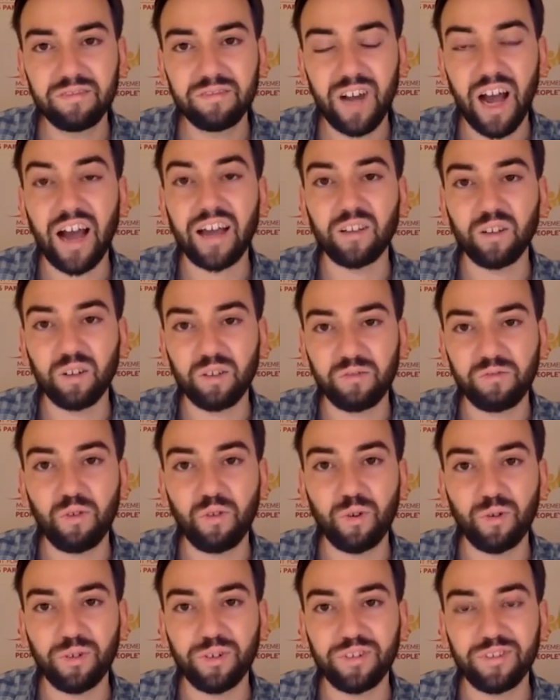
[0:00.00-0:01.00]
I look
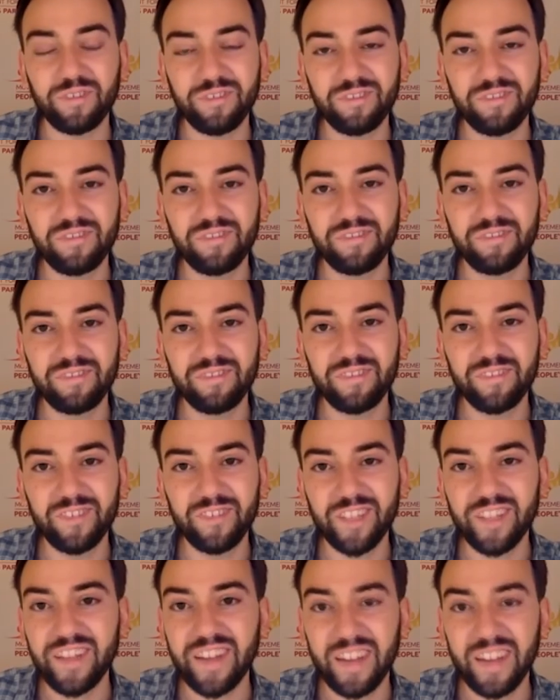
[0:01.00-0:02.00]
forward
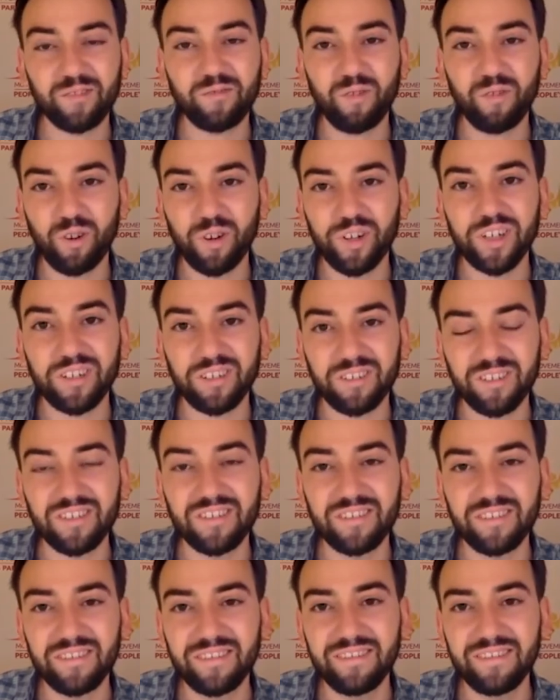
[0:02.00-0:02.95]
to the next 4 years.